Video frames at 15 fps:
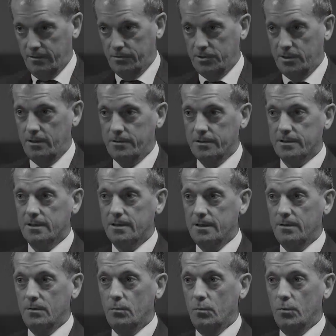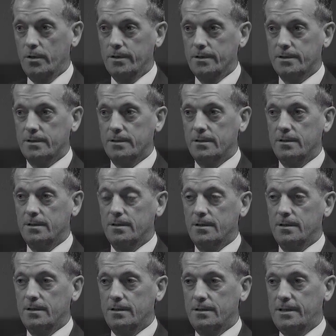charges was
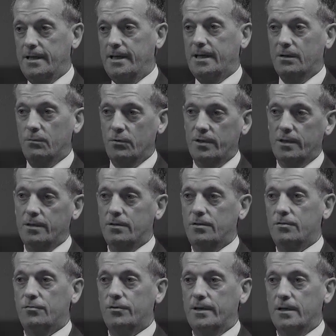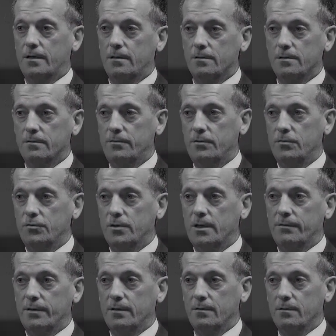taken within 3 hours of you
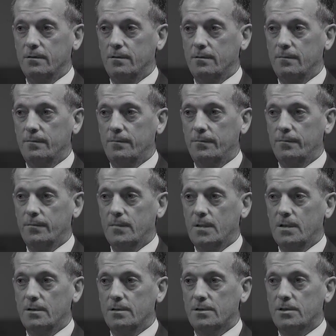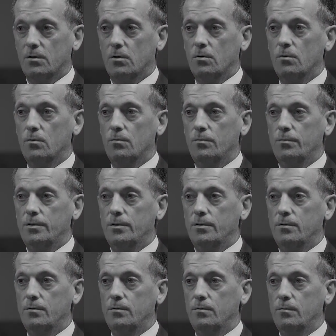driving. So
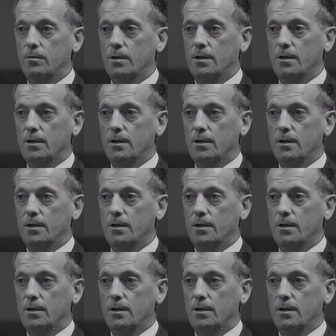you